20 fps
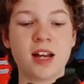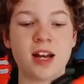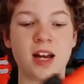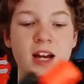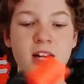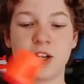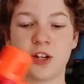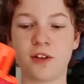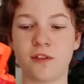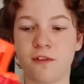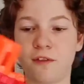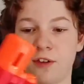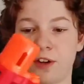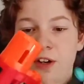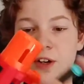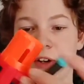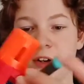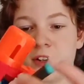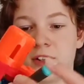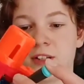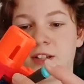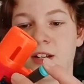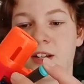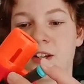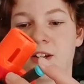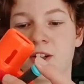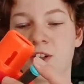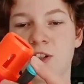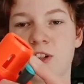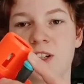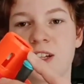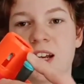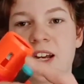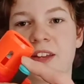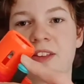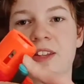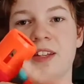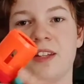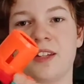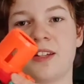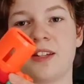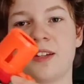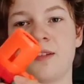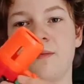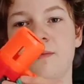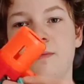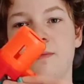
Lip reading: and you can front load it just like this.